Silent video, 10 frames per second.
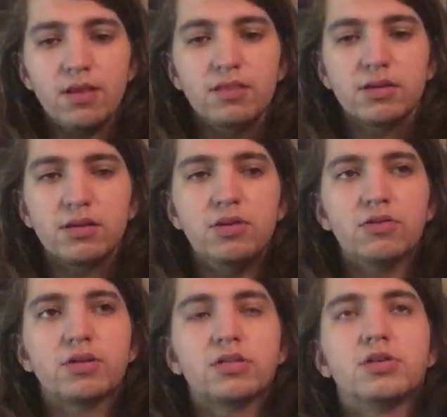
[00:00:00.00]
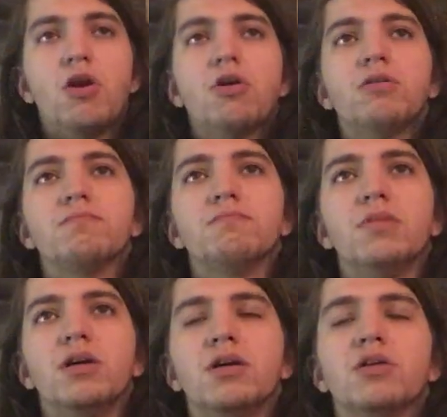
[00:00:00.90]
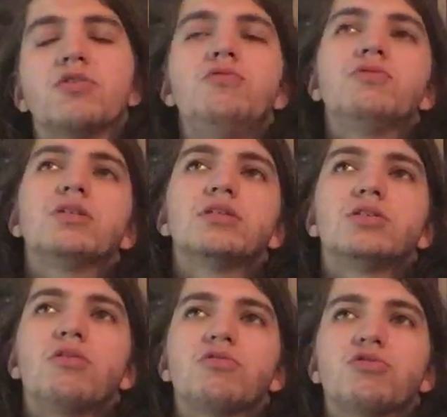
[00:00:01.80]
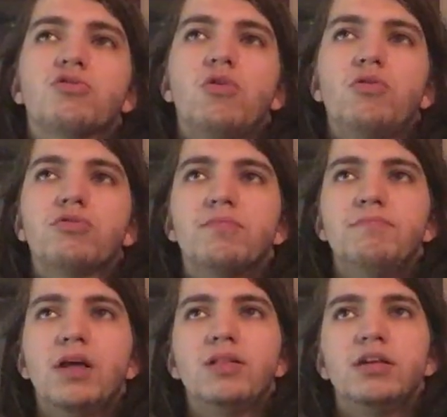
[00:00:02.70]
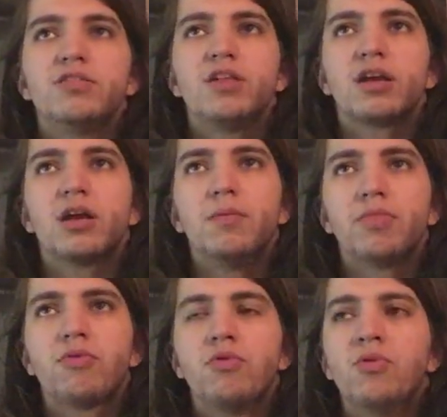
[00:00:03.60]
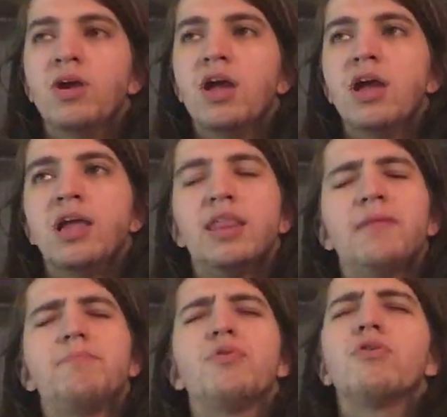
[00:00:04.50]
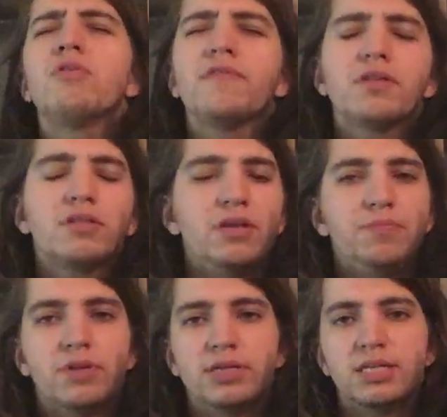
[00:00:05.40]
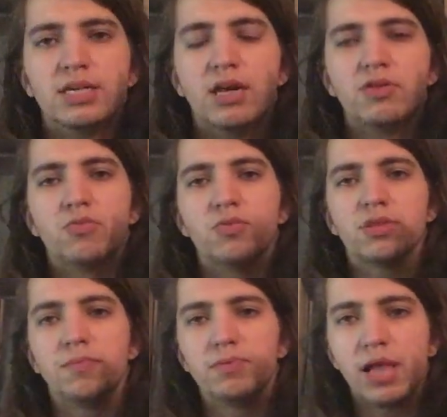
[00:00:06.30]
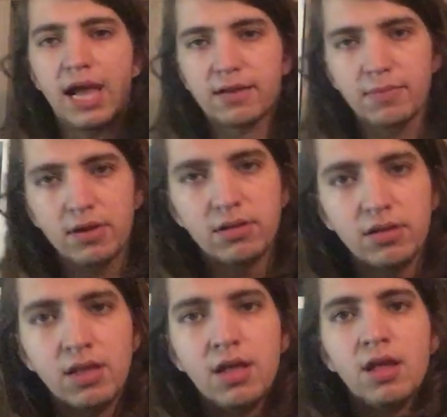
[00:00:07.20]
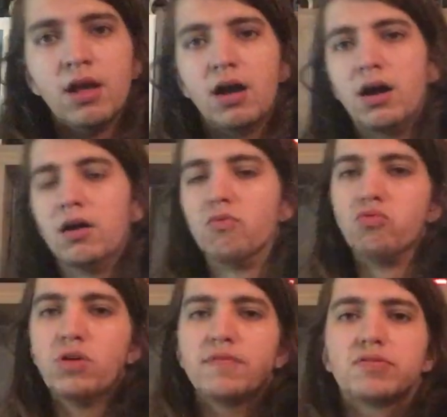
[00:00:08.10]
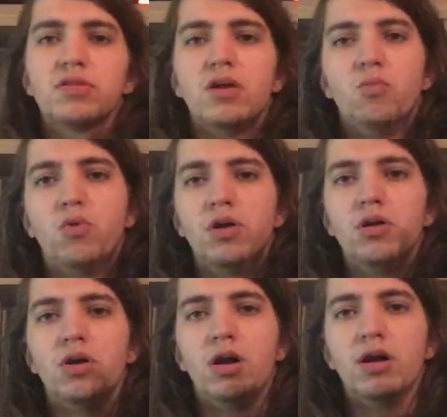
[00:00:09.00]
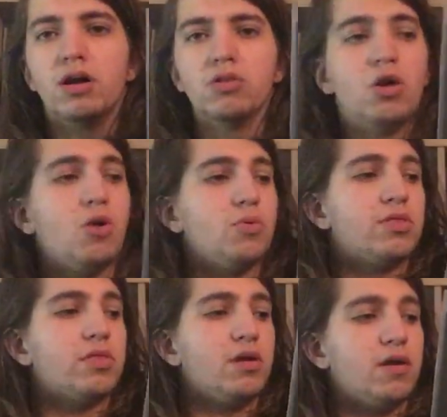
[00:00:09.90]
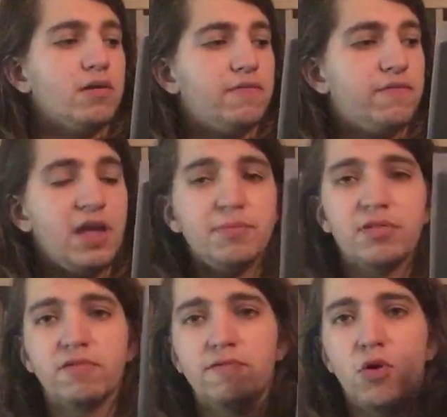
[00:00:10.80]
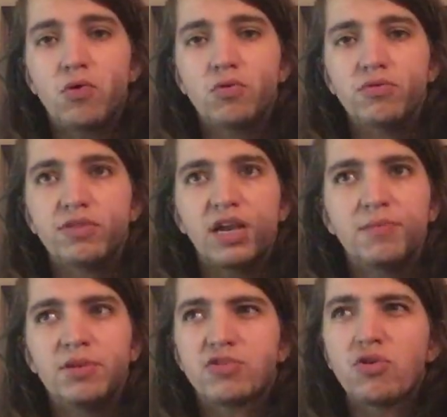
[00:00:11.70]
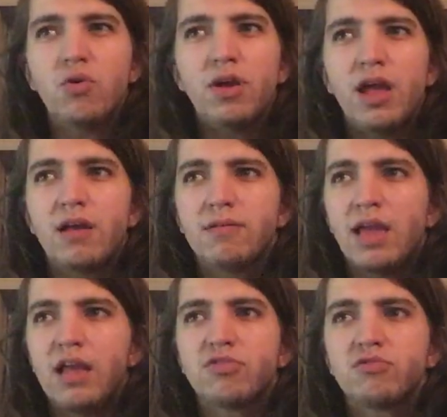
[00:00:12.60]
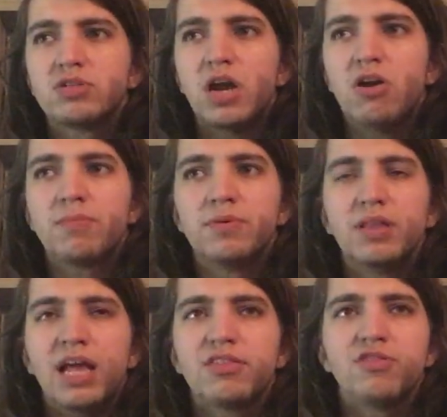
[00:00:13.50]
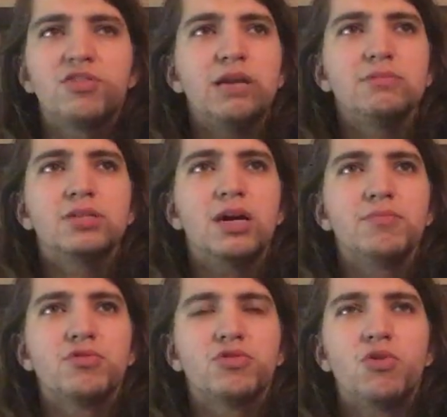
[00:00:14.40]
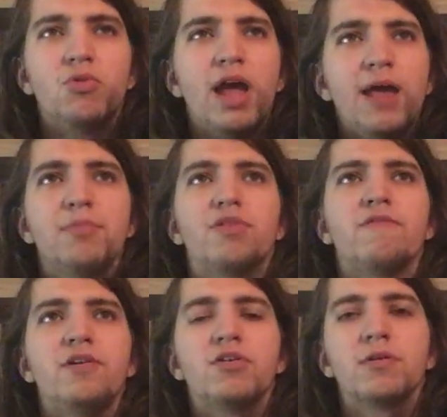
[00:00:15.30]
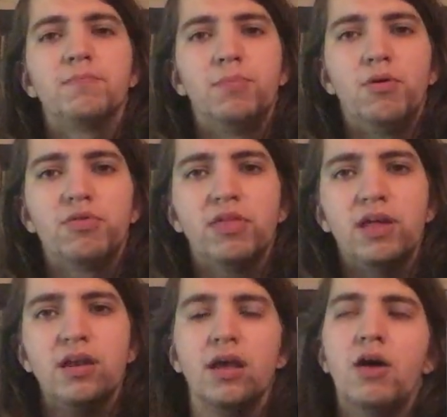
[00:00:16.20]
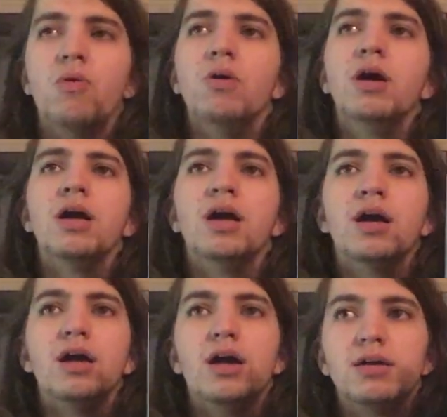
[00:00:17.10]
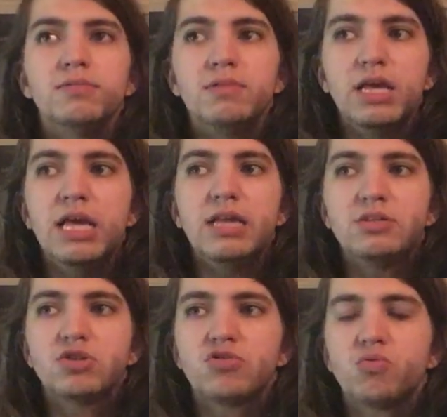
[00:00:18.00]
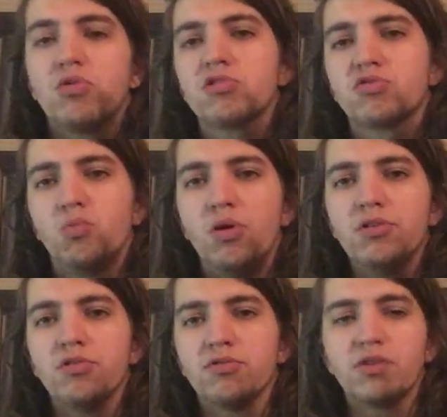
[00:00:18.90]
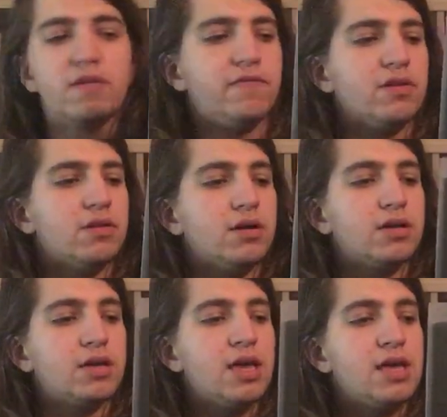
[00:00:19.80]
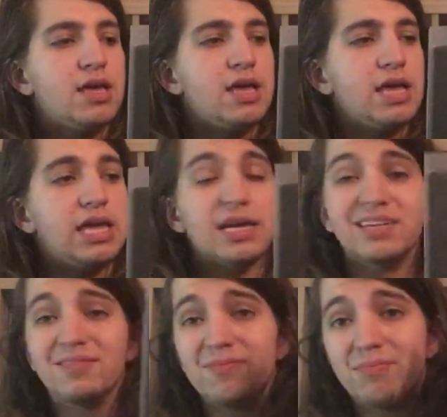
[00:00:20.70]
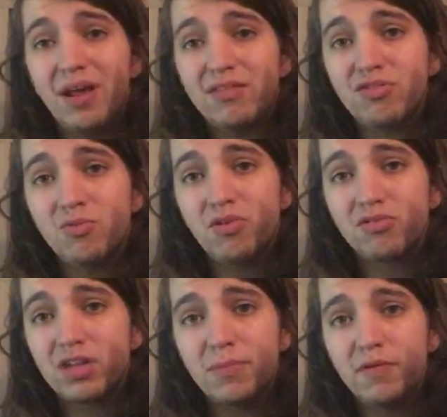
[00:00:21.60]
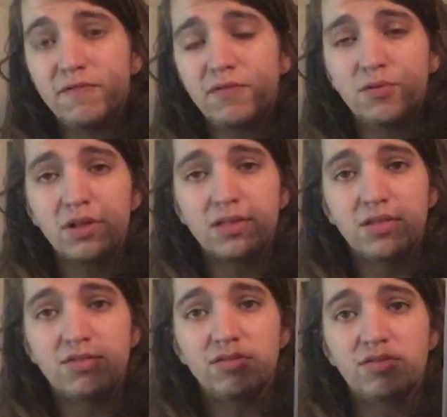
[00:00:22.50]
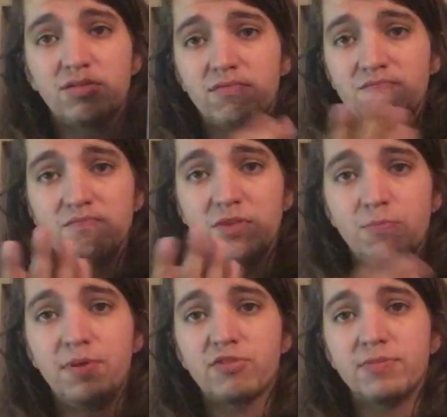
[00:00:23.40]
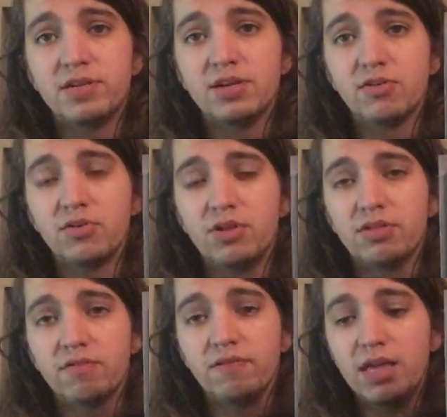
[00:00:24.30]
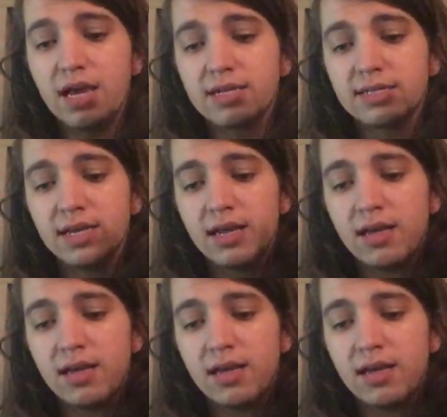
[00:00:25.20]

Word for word: like you know, the guitar, uh, acoustic guitar solos and melodies that come through that perfectly blend together with the black metal uh, riffs and whatnot, along with uh, Famine's vocals that can be so esoteric but at the same time so atmospheric both in and out. It just works wonders, I feel like and Peste Noire's debut full length. This is their best material as of yet,